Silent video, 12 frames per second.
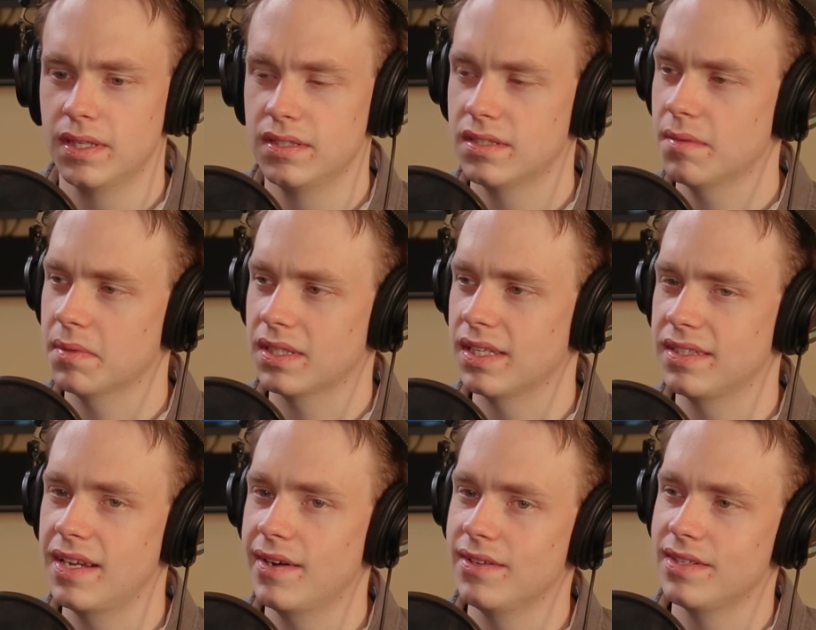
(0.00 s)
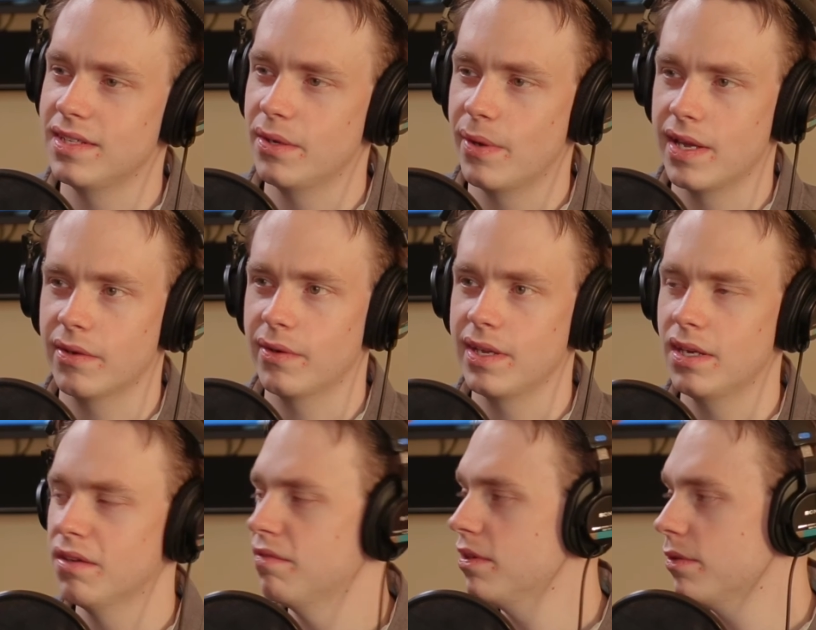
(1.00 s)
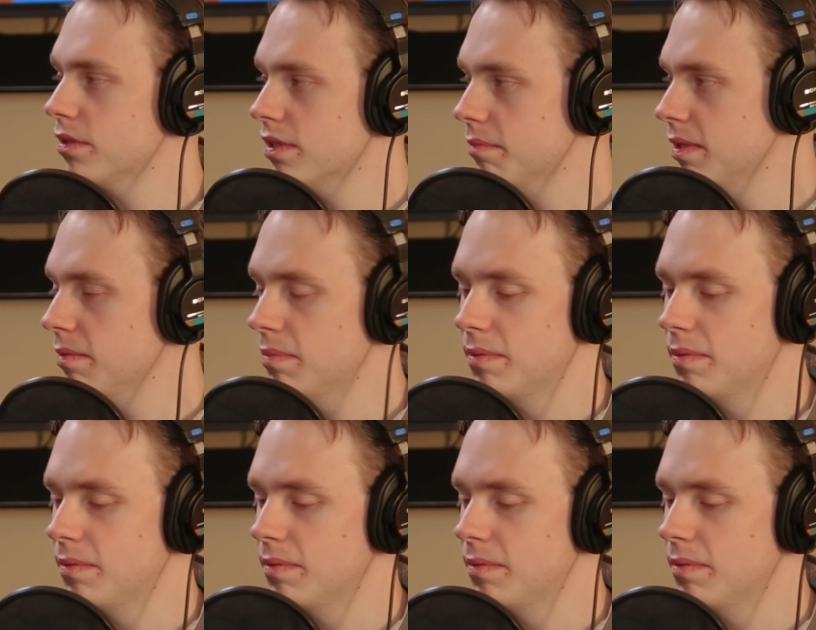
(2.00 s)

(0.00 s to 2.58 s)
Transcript: It's something like Tarantino Angry Interview or something.